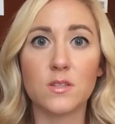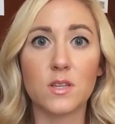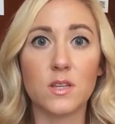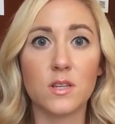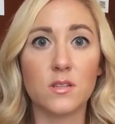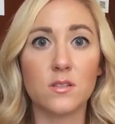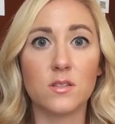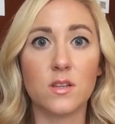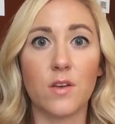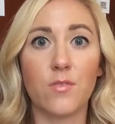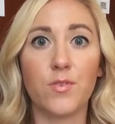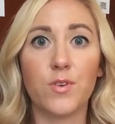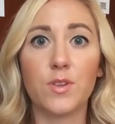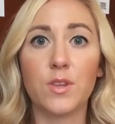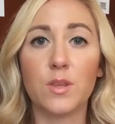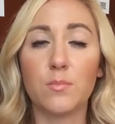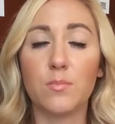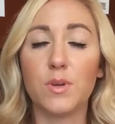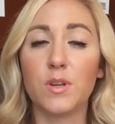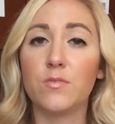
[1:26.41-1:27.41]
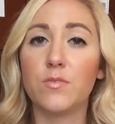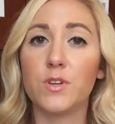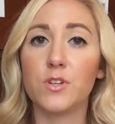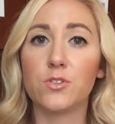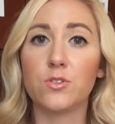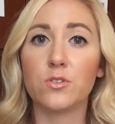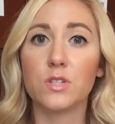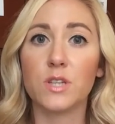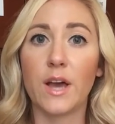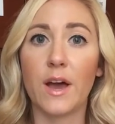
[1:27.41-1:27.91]
it is definitely
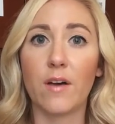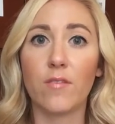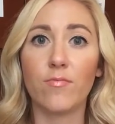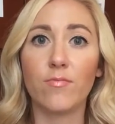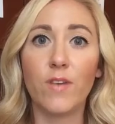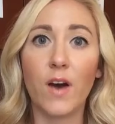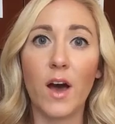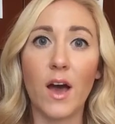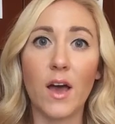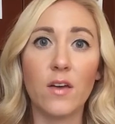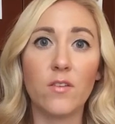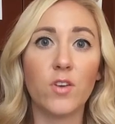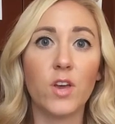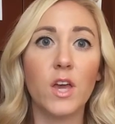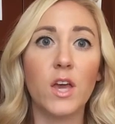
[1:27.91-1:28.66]
beneficial to have five.